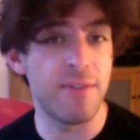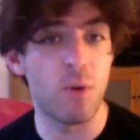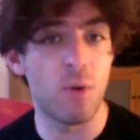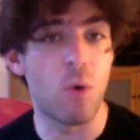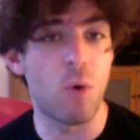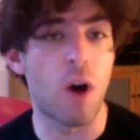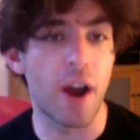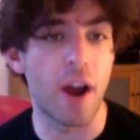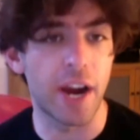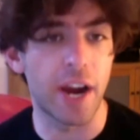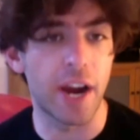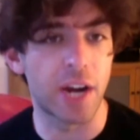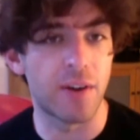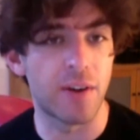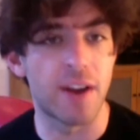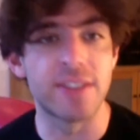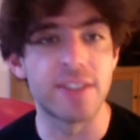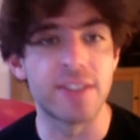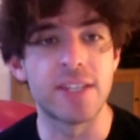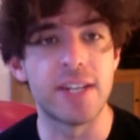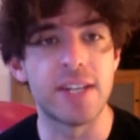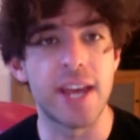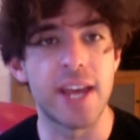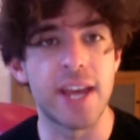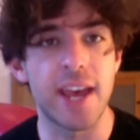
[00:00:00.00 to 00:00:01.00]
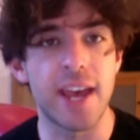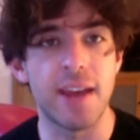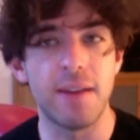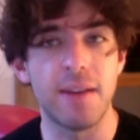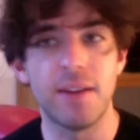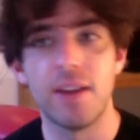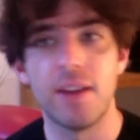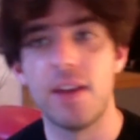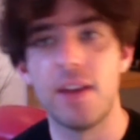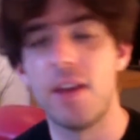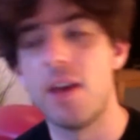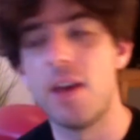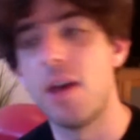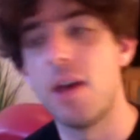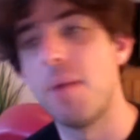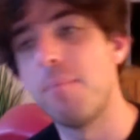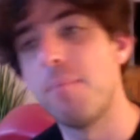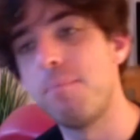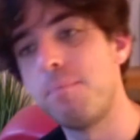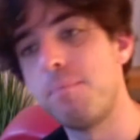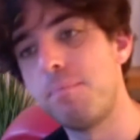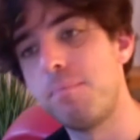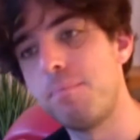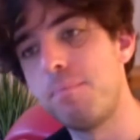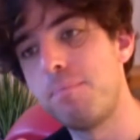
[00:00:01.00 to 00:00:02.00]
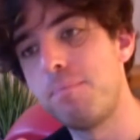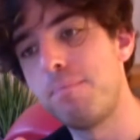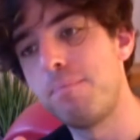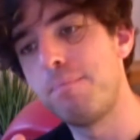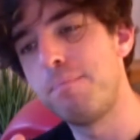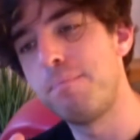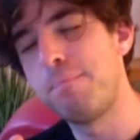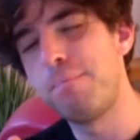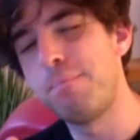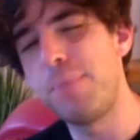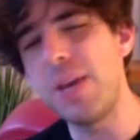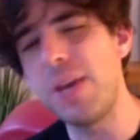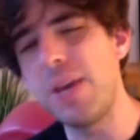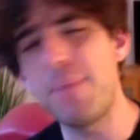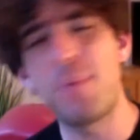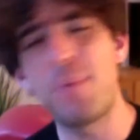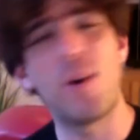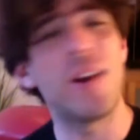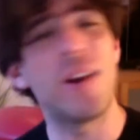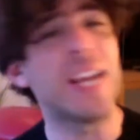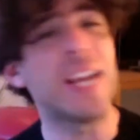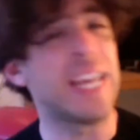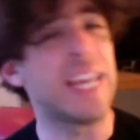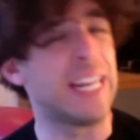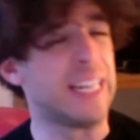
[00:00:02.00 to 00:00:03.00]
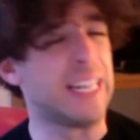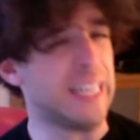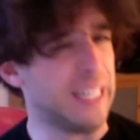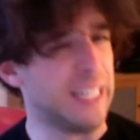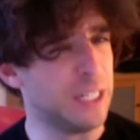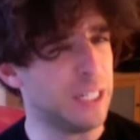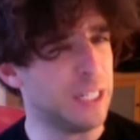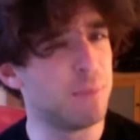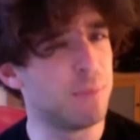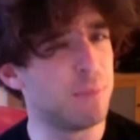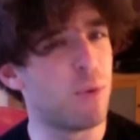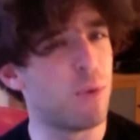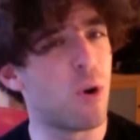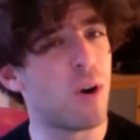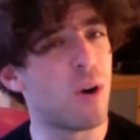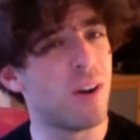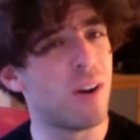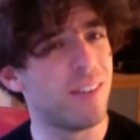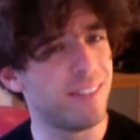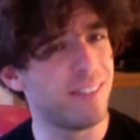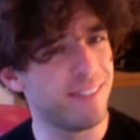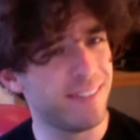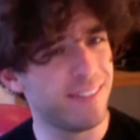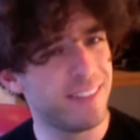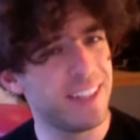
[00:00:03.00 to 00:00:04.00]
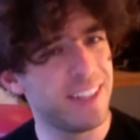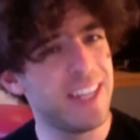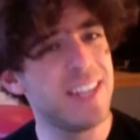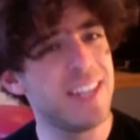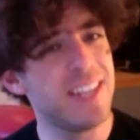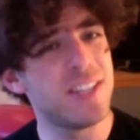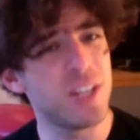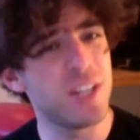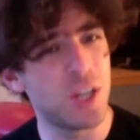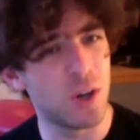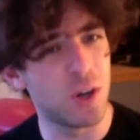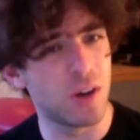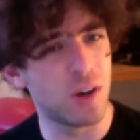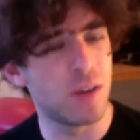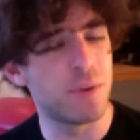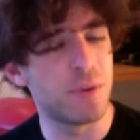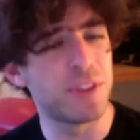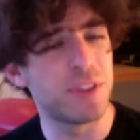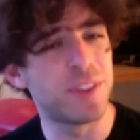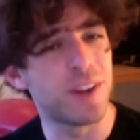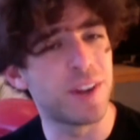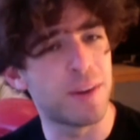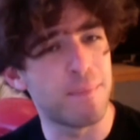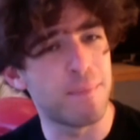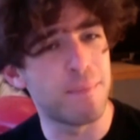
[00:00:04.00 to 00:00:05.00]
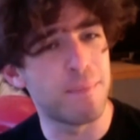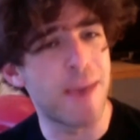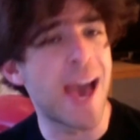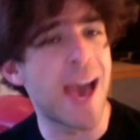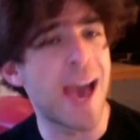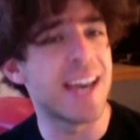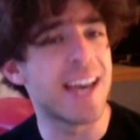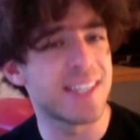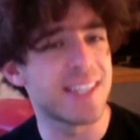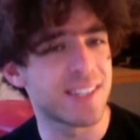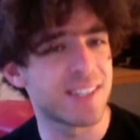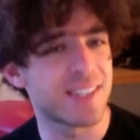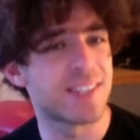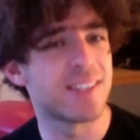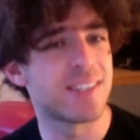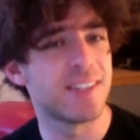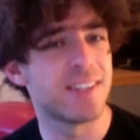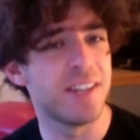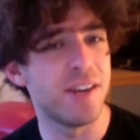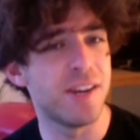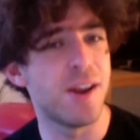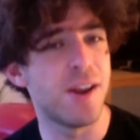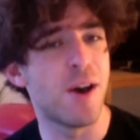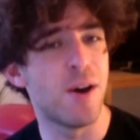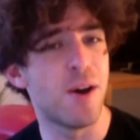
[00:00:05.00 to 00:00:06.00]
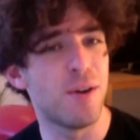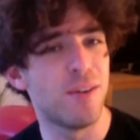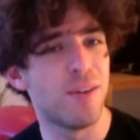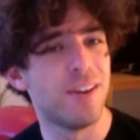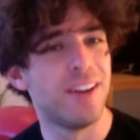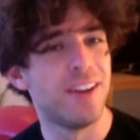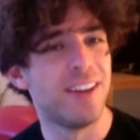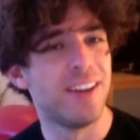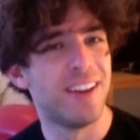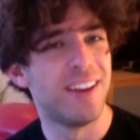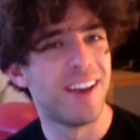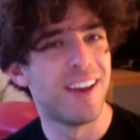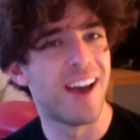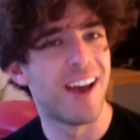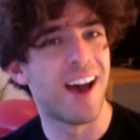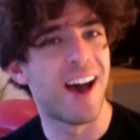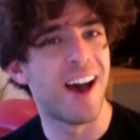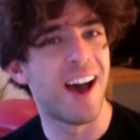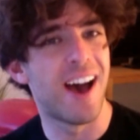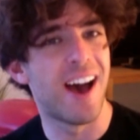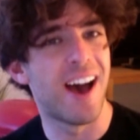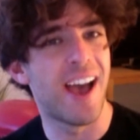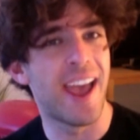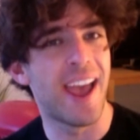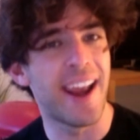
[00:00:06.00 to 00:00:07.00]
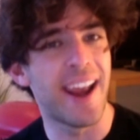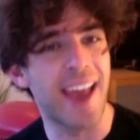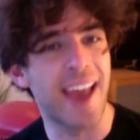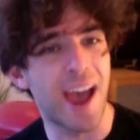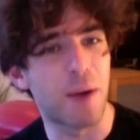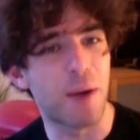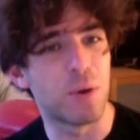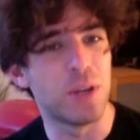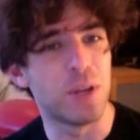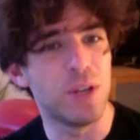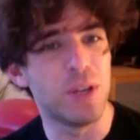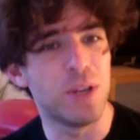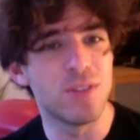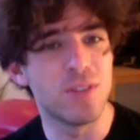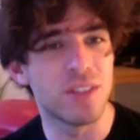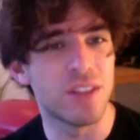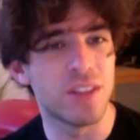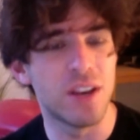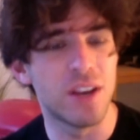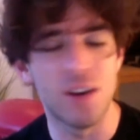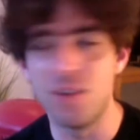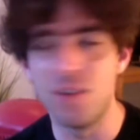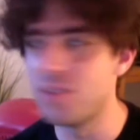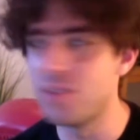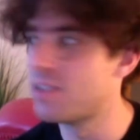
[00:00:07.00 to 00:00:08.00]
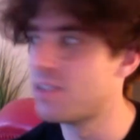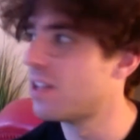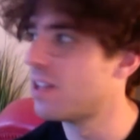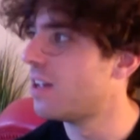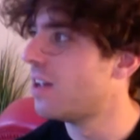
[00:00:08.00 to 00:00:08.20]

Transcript: walking around today, people are getting a little more easygoing with their masks, you know, and how we're using those.